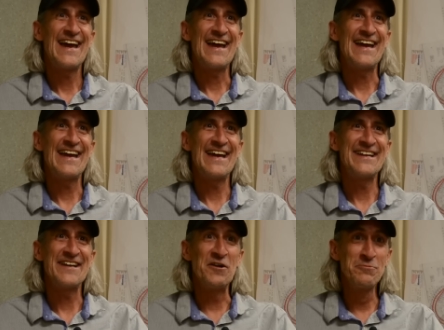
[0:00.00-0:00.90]

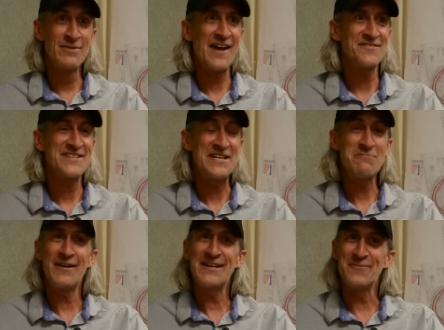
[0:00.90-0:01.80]
And unbeknownst to
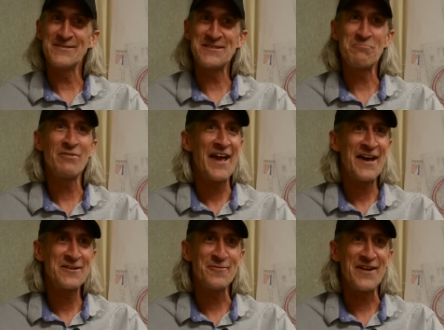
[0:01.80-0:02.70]
anybody, it wasn't the
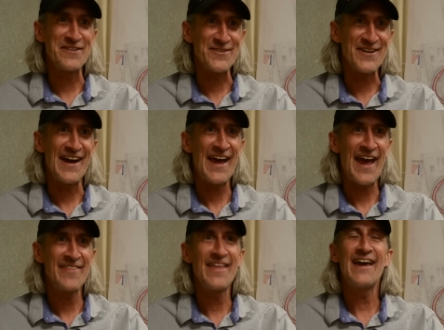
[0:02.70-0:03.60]
plan or whatever, I
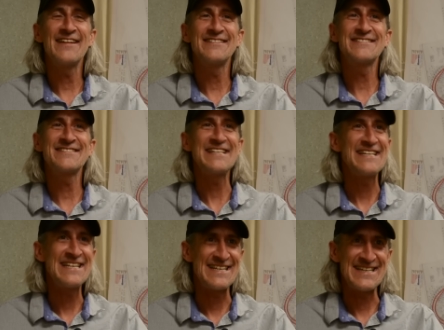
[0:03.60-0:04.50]
had that
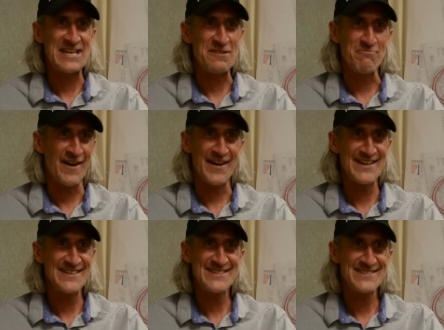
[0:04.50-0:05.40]
CD in
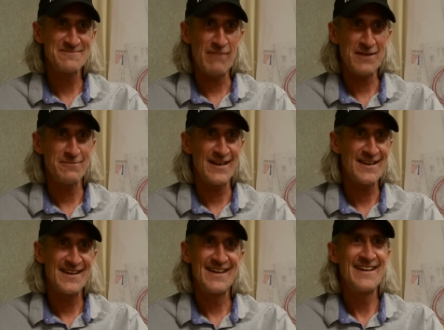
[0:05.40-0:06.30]
my
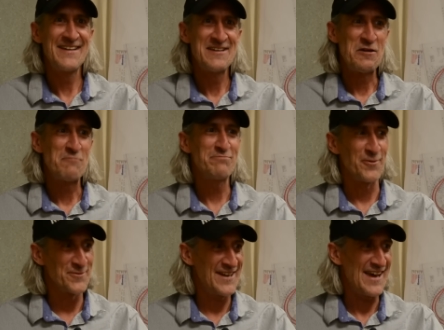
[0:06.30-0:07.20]
backpack,
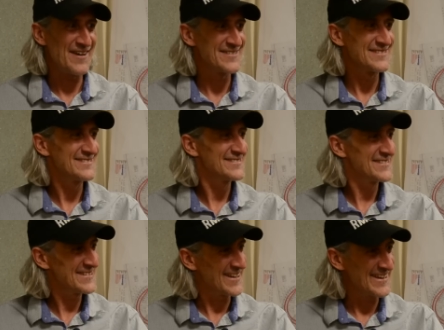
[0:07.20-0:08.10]
pulled it out,
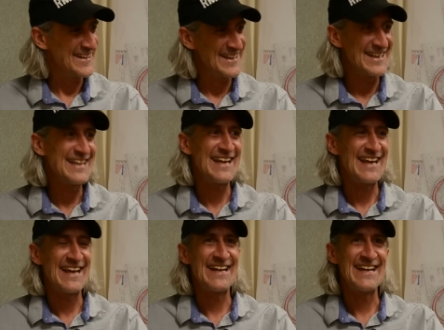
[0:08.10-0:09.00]
stuck it in,
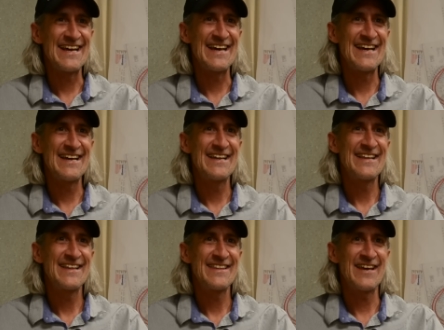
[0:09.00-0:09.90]
and uh,
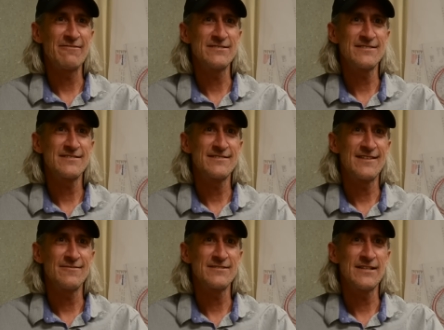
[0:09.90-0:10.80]
that, was,
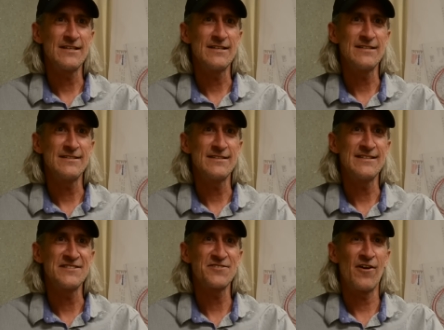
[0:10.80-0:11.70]
that was it. He,
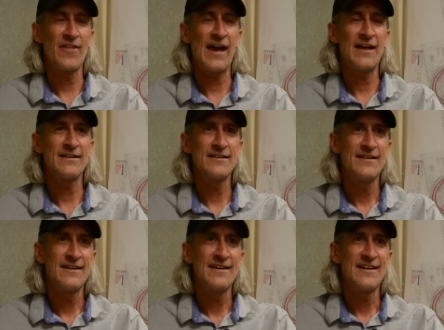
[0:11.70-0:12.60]
he saw that
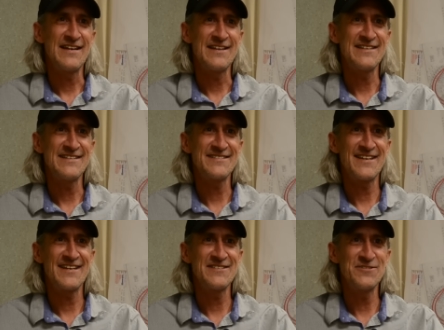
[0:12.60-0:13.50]
and he
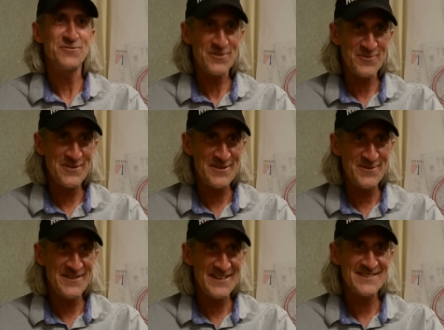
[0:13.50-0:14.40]
said, You can really
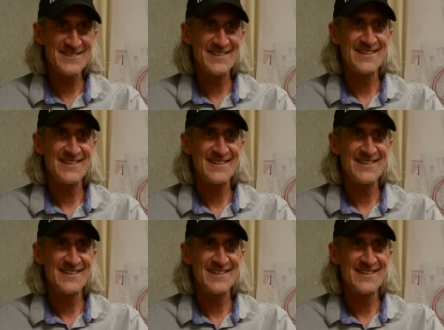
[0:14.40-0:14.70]
do this?